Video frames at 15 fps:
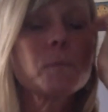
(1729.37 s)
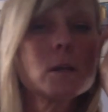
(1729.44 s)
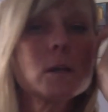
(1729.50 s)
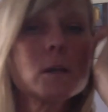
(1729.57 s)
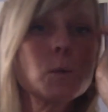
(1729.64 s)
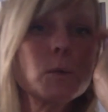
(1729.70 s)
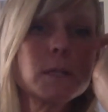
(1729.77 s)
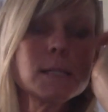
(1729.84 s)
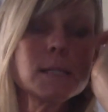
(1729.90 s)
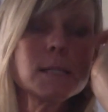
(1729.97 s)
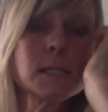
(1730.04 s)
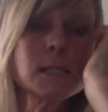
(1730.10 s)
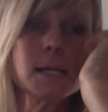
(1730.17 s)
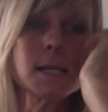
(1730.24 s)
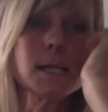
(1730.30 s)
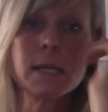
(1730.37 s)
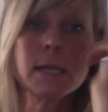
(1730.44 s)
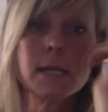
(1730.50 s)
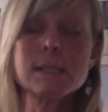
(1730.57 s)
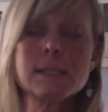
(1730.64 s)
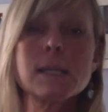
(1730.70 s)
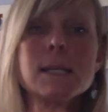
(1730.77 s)
So what this does
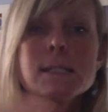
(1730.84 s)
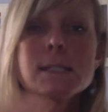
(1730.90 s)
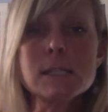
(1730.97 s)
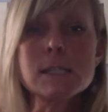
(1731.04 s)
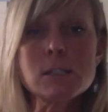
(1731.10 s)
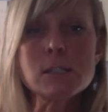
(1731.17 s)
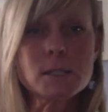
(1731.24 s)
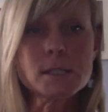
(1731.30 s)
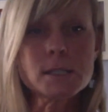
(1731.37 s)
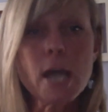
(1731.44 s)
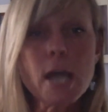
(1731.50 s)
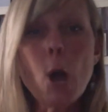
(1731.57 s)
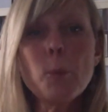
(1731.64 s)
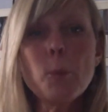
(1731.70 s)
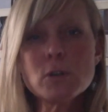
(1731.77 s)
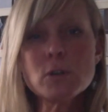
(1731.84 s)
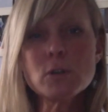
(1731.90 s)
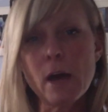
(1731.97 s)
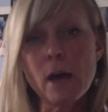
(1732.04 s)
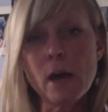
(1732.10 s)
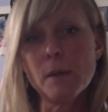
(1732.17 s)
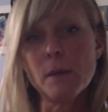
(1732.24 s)
is it starts to help you
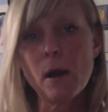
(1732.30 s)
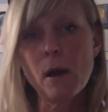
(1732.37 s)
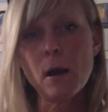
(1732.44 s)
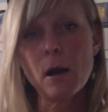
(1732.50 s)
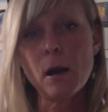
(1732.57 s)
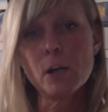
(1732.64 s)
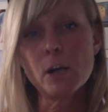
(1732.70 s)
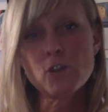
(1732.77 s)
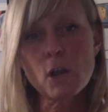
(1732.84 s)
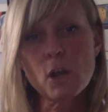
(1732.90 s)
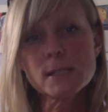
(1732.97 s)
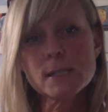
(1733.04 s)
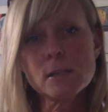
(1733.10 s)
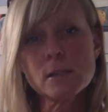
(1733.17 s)
develop a trust,